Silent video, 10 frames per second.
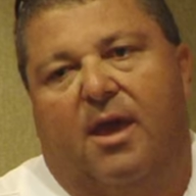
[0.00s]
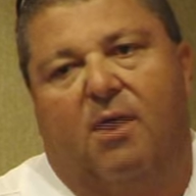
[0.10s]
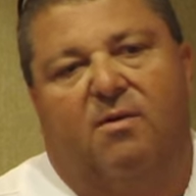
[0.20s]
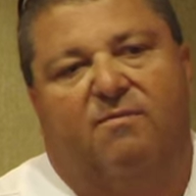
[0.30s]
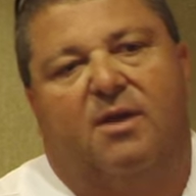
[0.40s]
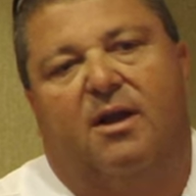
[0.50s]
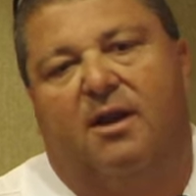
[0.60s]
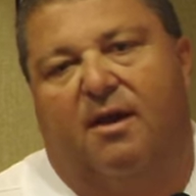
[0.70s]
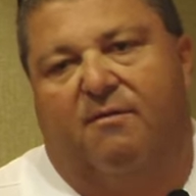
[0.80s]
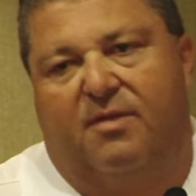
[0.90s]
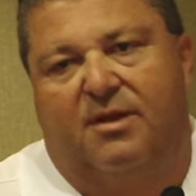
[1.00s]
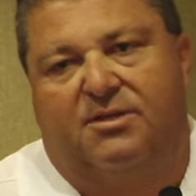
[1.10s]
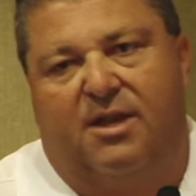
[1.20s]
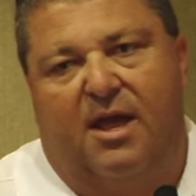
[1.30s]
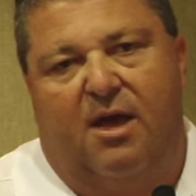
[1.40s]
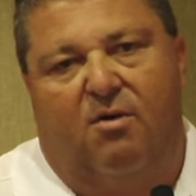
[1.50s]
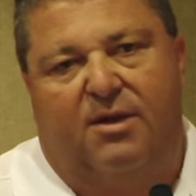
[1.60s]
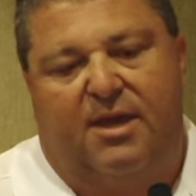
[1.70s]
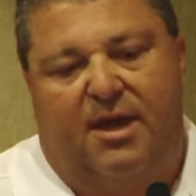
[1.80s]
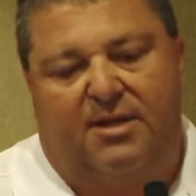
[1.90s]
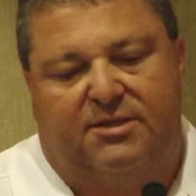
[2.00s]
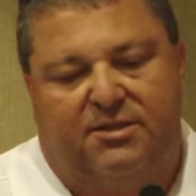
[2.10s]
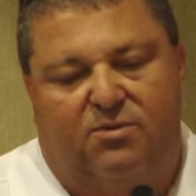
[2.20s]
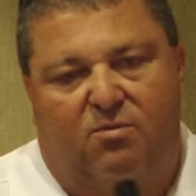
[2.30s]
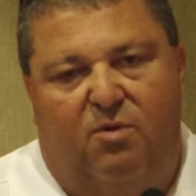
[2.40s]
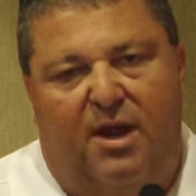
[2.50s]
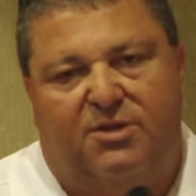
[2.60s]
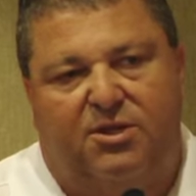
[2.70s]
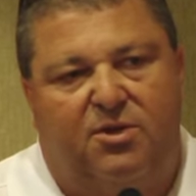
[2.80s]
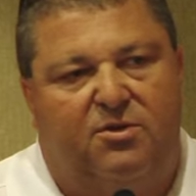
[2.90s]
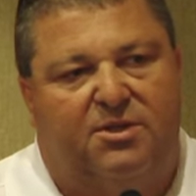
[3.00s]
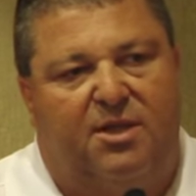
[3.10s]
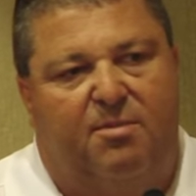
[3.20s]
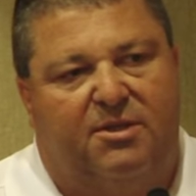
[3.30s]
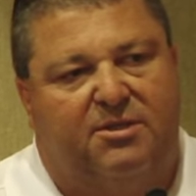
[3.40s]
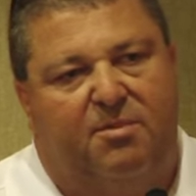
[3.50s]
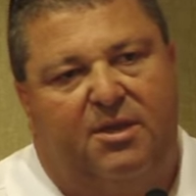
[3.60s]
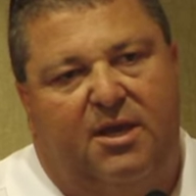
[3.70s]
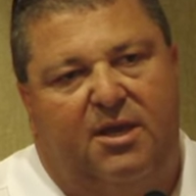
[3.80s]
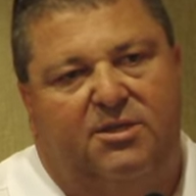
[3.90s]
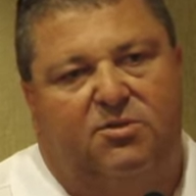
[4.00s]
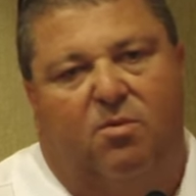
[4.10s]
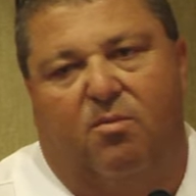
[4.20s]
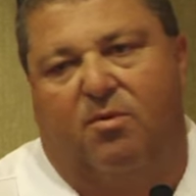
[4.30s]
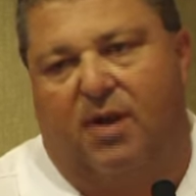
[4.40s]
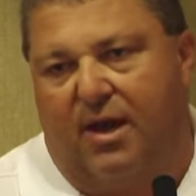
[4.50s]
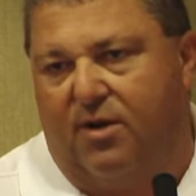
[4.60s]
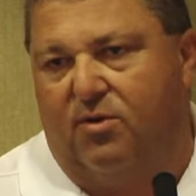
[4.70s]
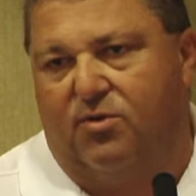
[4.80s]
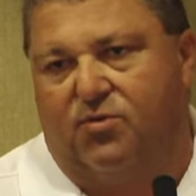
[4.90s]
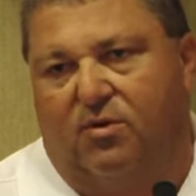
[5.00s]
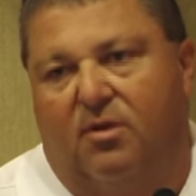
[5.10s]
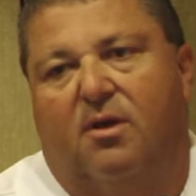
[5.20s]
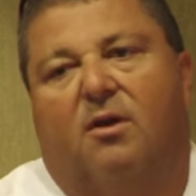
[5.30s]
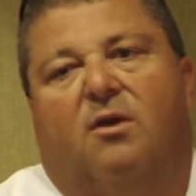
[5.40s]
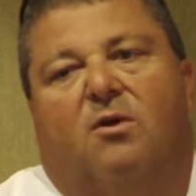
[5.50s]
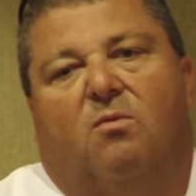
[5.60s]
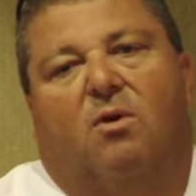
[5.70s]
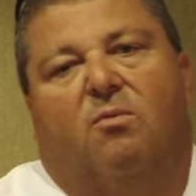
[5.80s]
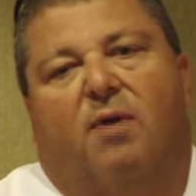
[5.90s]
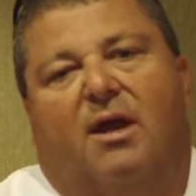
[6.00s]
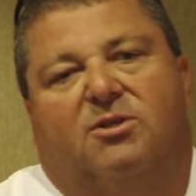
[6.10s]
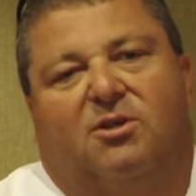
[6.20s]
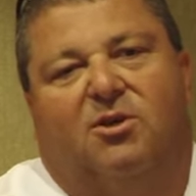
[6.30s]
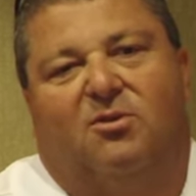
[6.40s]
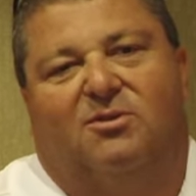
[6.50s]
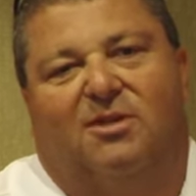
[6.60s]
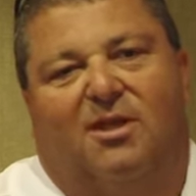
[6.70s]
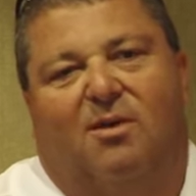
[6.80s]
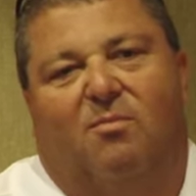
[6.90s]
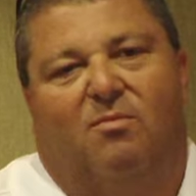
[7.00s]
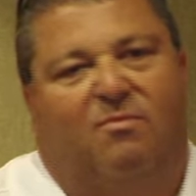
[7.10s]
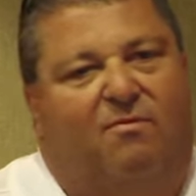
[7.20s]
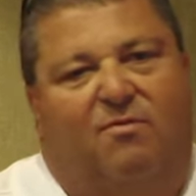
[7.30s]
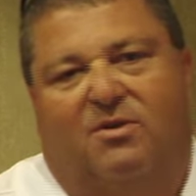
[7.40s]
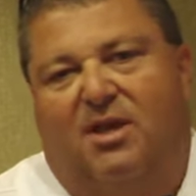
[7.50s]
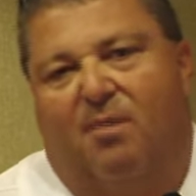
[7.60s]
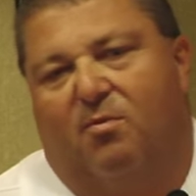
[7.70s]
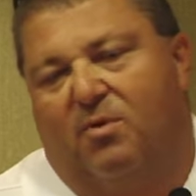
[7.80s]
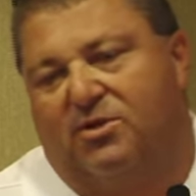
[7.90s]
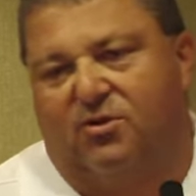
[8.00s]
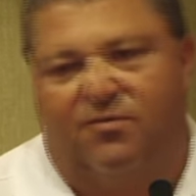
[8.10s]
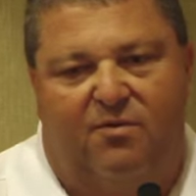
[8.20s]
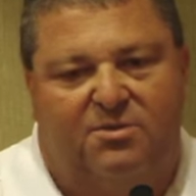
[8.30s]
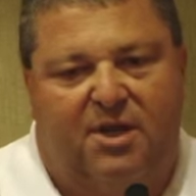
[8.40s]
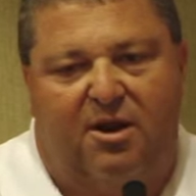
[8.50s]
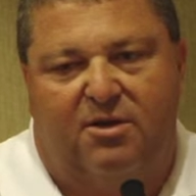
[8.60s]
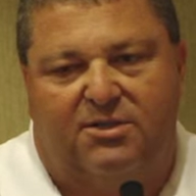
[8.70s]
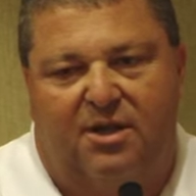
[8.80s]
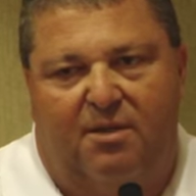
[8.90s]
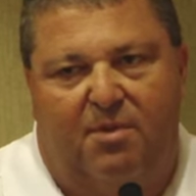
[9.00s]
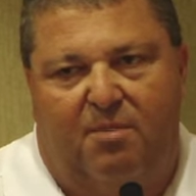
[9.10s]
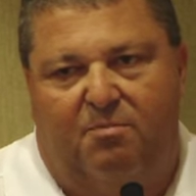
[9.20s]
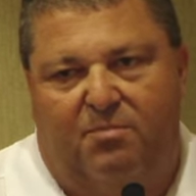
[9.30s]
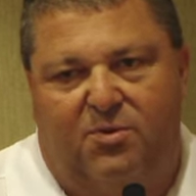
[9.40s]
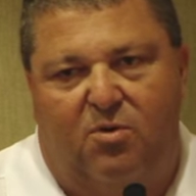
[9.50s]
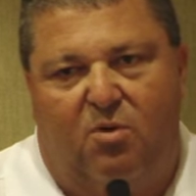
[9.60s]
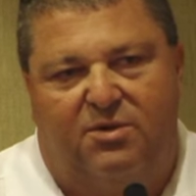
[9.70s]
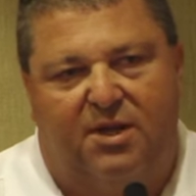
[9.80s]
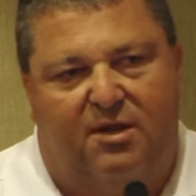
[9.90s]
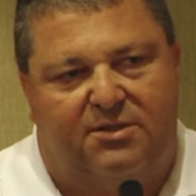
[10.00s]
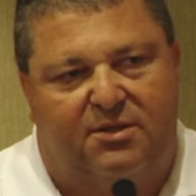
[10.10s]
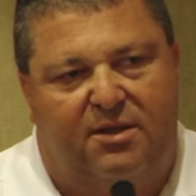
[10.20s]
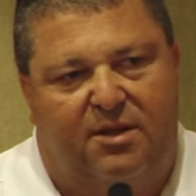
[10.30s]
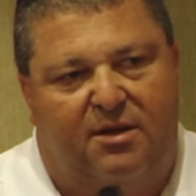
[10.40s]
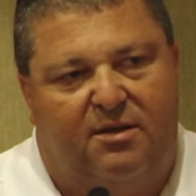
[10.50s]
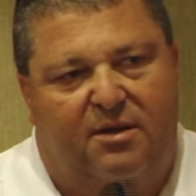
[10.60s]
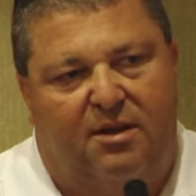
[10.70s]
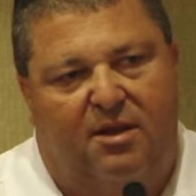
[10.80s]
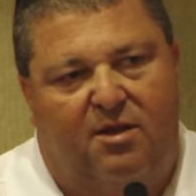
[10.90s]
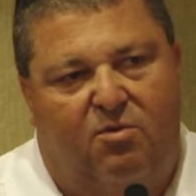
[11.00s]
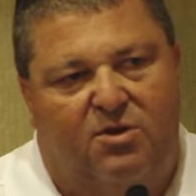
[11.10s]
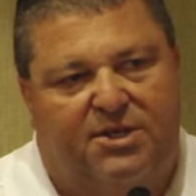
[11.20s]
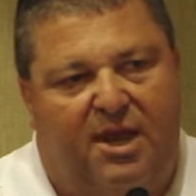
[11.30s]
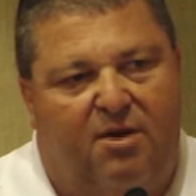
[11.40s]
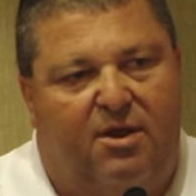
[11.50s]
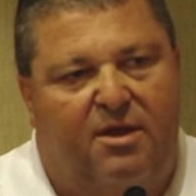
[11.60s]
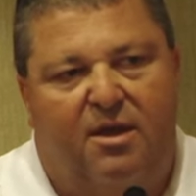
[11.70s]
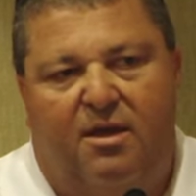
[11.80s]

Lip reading: And we've done enough of these now on cases. We're actually using them on some of the cases where we're not a neutral, where we're actually using them. For example, Richard's firm's hired us on 2 hotels in Orange County.